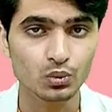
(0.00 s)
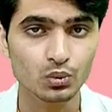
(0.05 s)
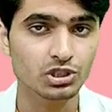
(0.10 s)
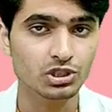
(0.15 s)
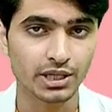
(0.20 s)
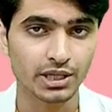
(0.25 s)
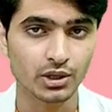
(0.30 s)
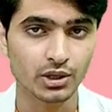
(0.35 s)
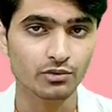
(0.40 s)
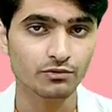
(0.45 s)
check
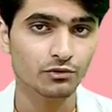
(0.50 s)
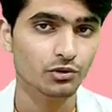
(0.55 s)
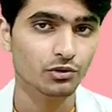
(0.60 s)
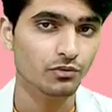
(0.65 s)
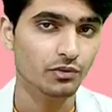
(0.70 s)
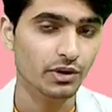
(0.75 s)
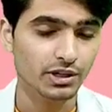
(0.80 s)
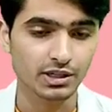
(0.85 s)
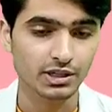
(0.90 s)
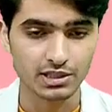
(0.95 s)
it out for
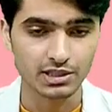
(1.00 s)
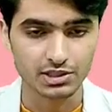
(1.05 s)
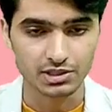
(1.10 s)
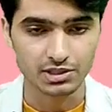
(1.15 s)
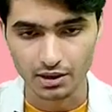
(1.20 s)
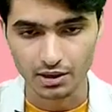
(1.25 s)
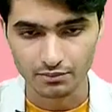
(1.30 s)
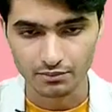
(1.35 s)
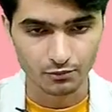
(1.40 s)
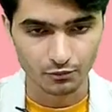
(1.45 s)
great details
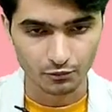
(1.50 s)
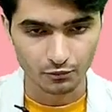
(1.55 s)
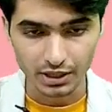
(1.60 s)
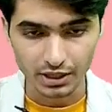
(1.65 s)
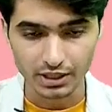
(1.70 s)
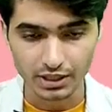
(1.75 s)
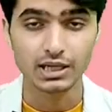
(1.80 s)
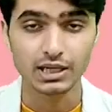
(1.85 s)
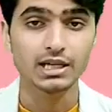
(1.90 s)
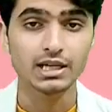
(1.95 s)
there, right?